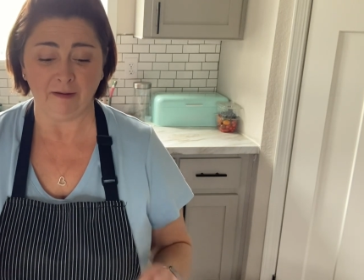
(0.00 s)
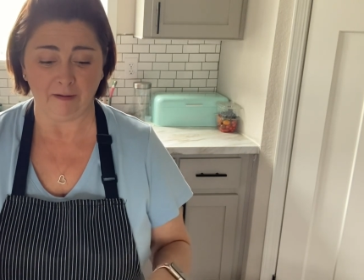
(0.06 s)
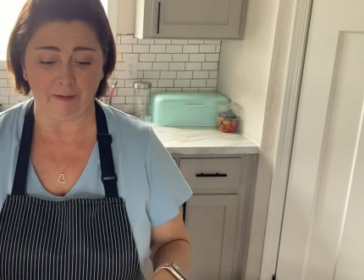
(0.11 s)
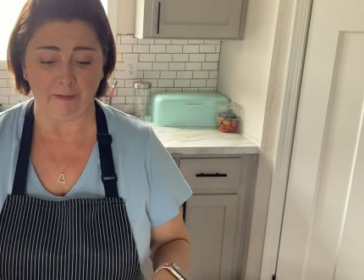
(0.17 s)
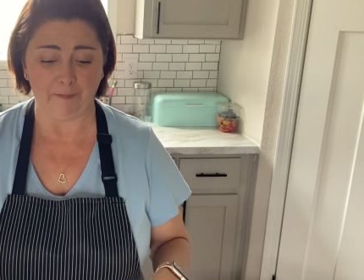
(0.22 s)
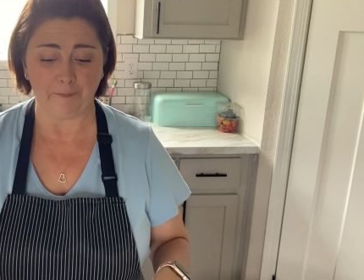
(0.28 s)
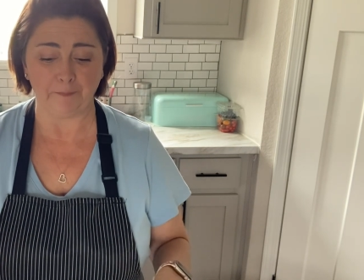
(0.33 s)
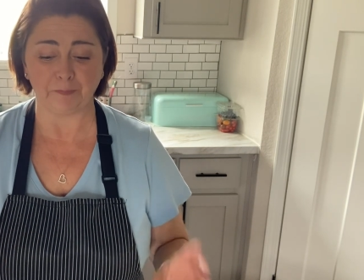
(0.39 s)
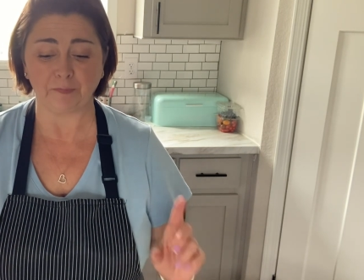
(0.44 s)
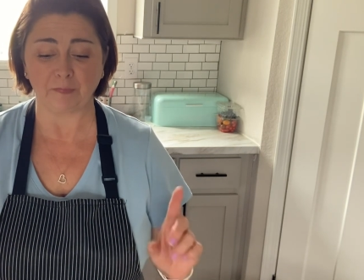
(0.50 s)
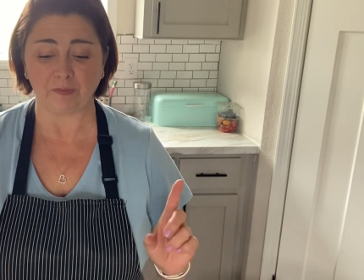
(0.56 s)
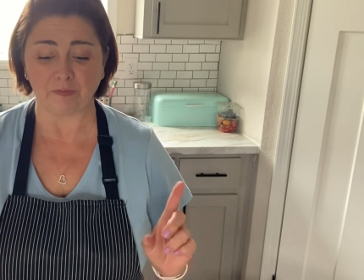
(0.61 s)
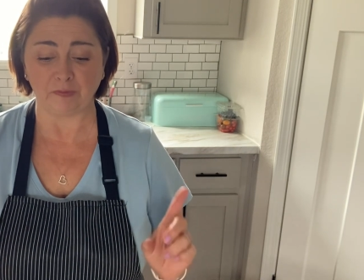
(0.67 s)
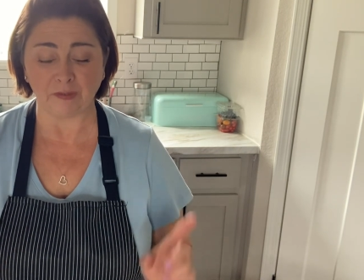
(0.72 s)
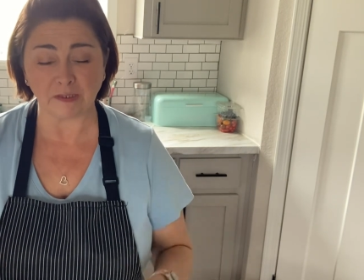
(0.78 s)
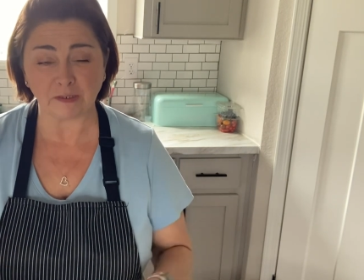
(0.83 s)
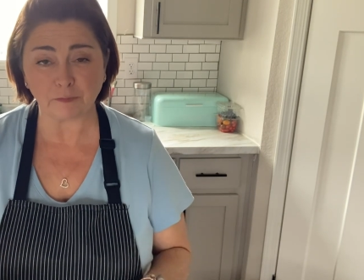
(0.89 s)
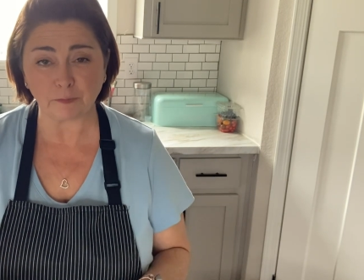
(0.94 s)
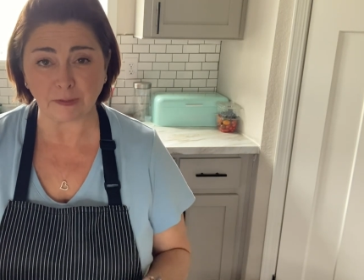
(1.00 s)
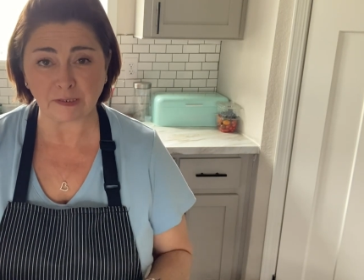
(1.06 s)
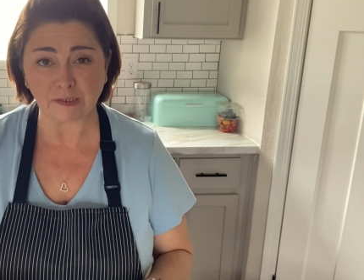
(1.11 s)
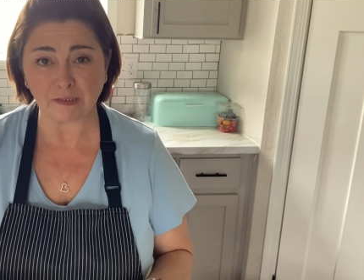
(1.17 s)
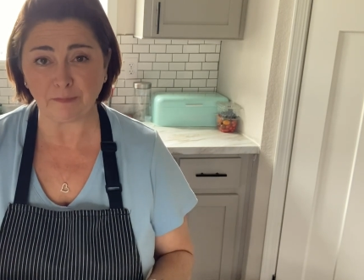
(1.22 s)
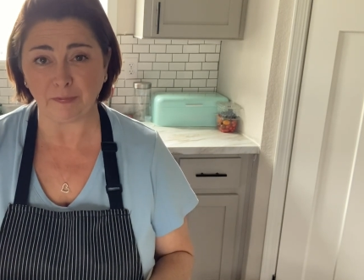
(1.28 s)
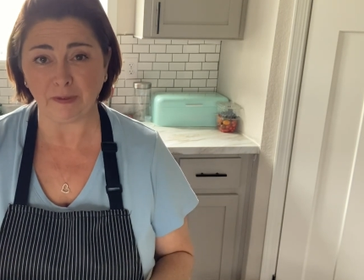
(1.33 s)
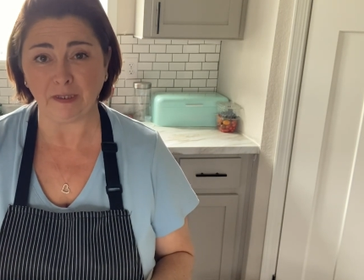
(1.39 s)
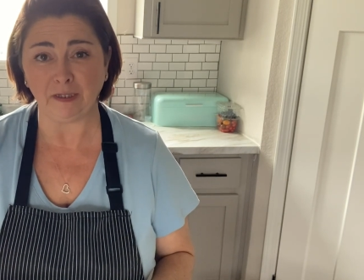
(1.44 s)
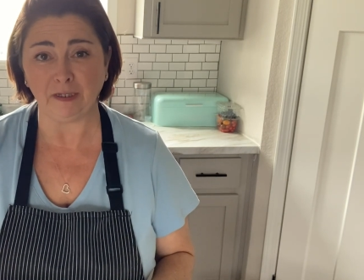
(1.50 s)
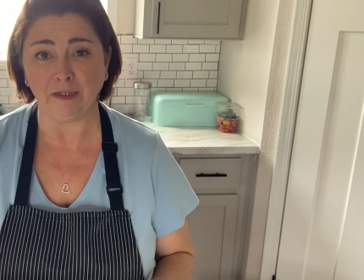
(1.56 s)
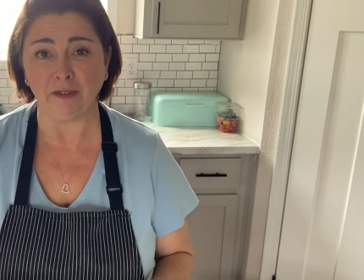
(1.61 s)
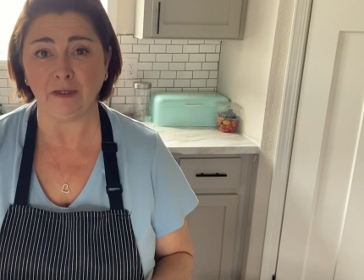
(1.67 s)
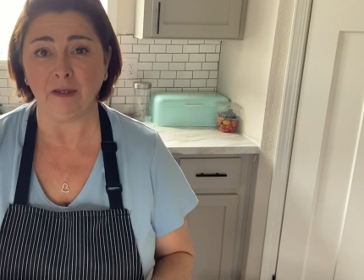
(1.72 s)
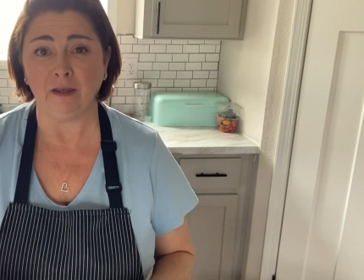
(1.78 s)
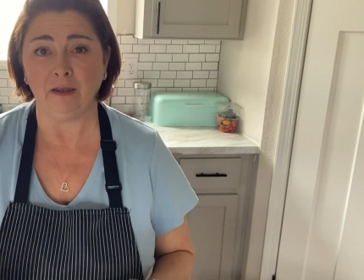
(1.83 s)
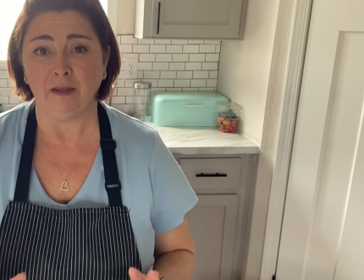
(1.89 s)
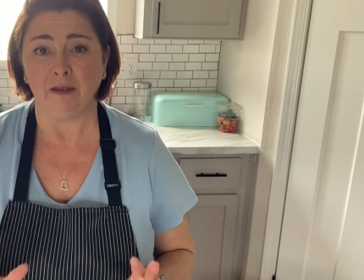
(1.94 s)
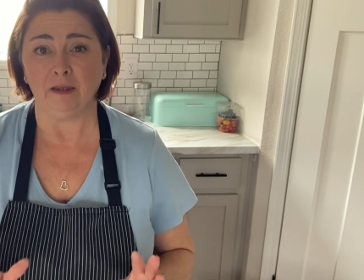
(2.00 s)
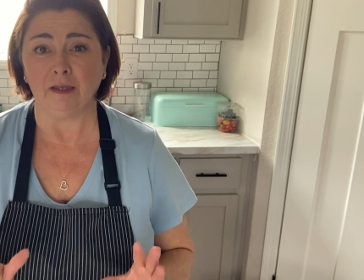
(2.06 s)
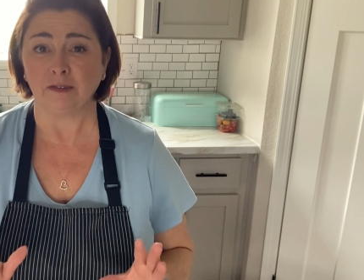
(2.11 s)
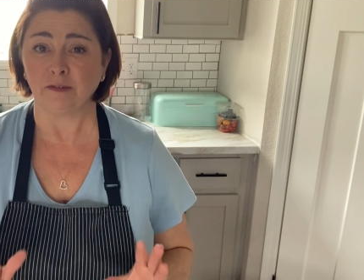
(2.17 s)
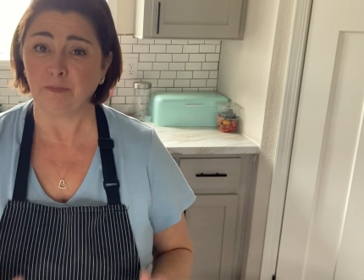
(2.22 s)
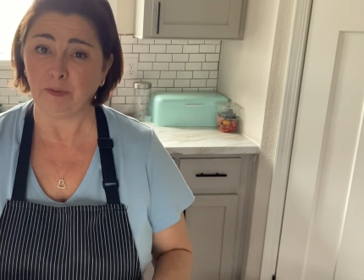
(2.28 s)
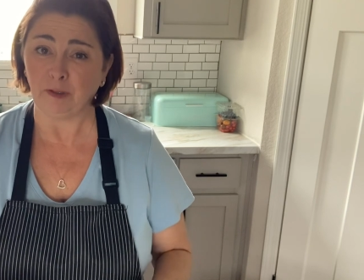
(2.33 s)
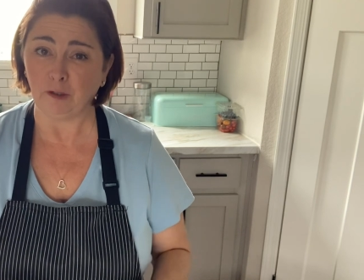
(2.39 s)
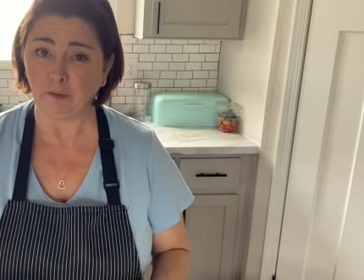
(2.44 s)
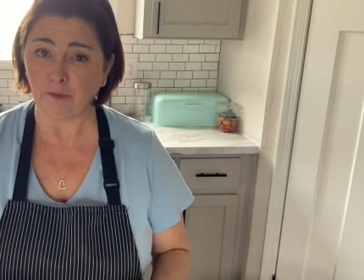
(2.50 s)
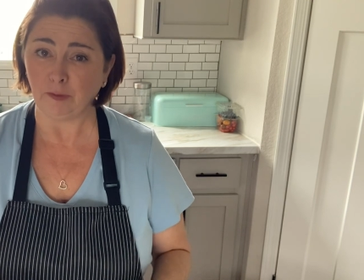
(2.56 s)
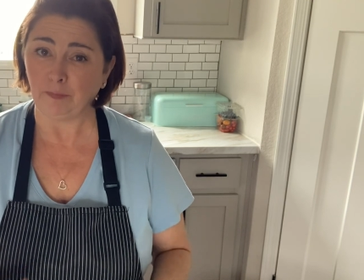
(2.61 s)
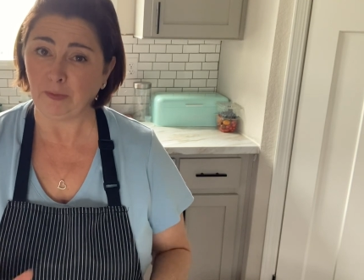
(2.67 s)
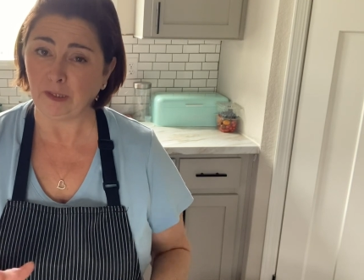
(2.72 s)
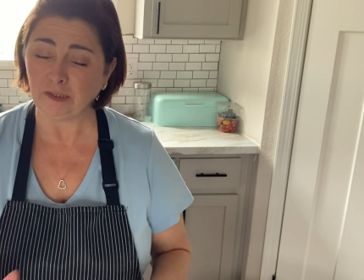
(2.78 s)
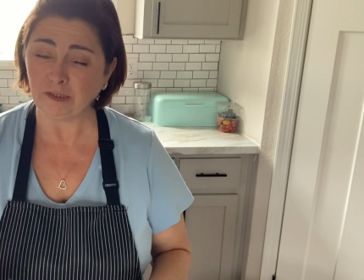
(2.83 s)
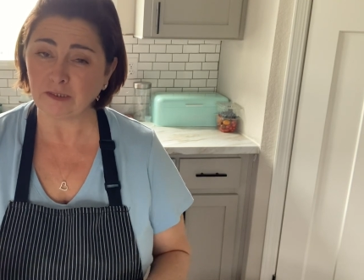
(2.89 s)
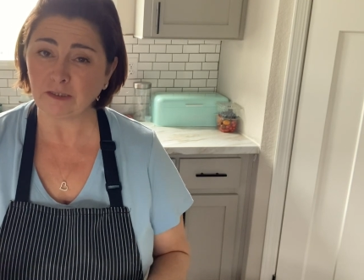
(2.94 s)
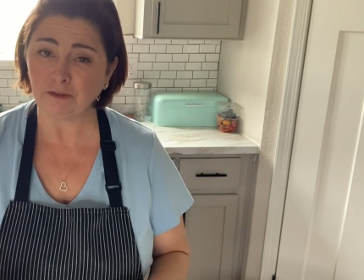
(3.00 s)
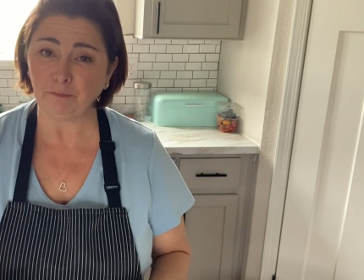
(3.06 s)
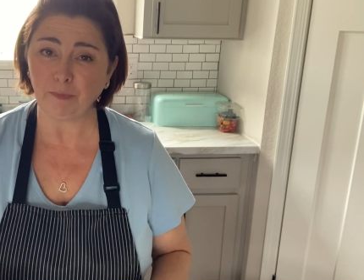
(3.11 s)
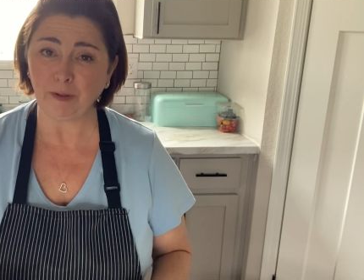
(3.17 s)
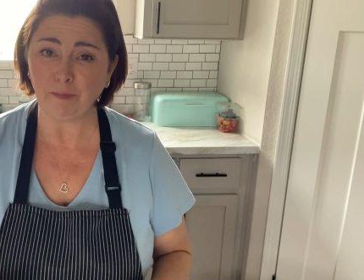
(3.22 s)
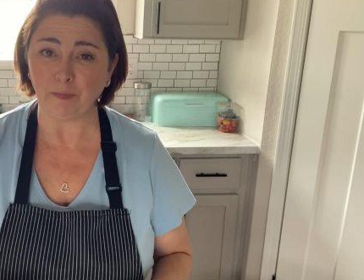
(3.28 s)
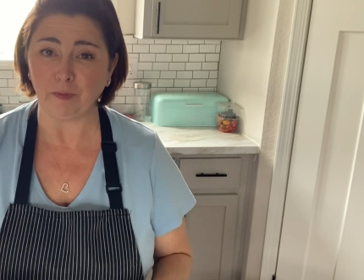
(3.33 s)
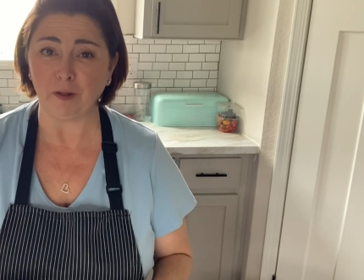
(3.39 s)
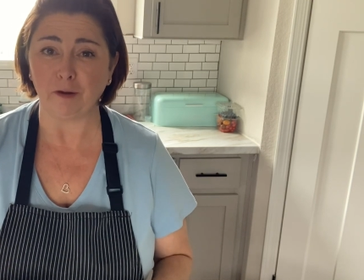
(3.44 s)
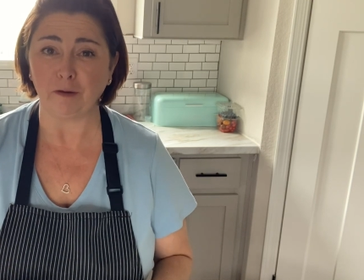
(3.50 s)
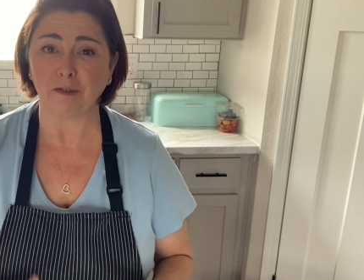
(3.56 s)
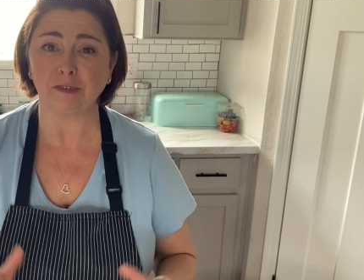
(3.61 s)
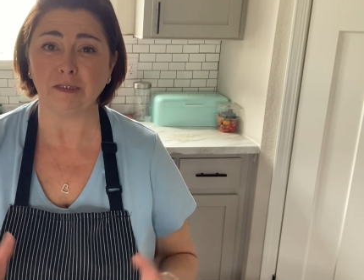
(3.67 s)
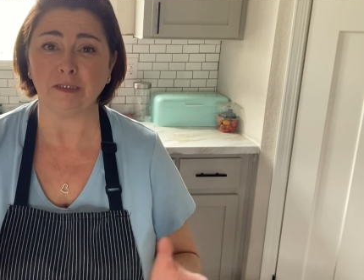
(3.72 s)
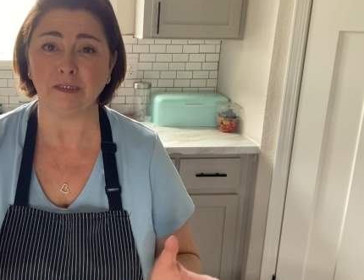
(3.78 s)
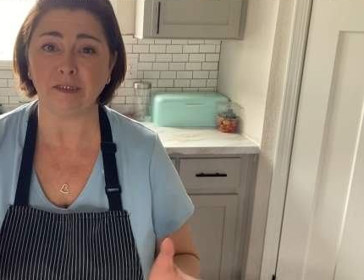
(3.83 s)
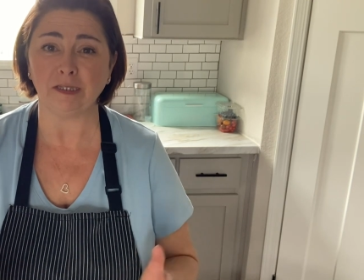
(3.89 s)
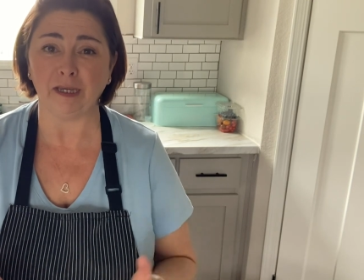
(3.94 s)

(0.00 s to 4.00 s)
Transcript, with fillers: Um, this recipe has been on the pages of my blog since